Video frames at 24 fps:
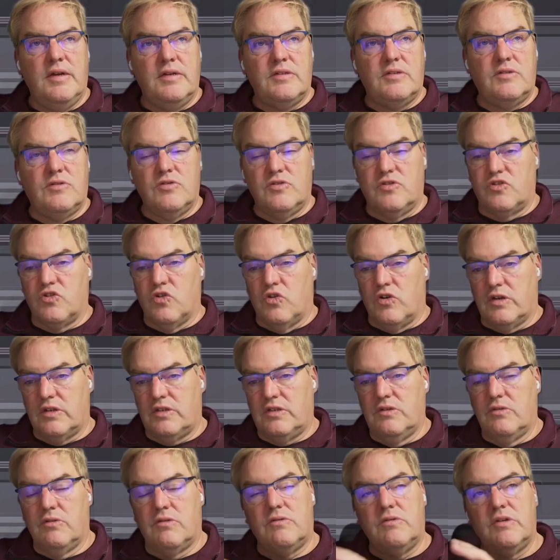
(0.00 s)
sort
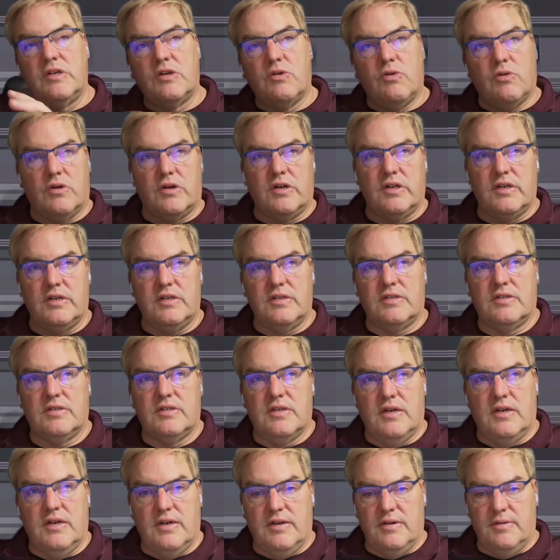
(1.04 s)
your recordings
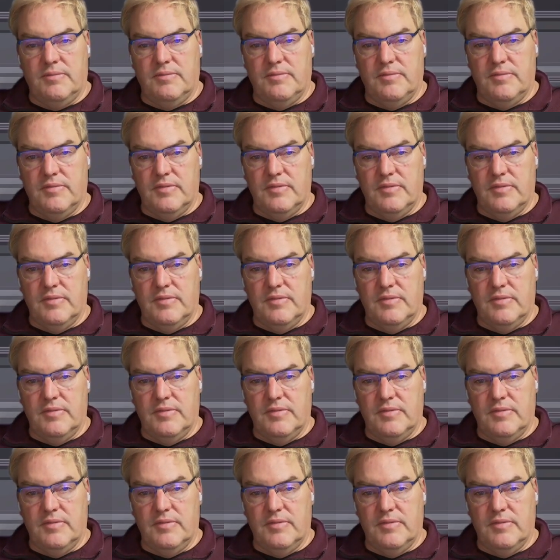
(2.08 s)
and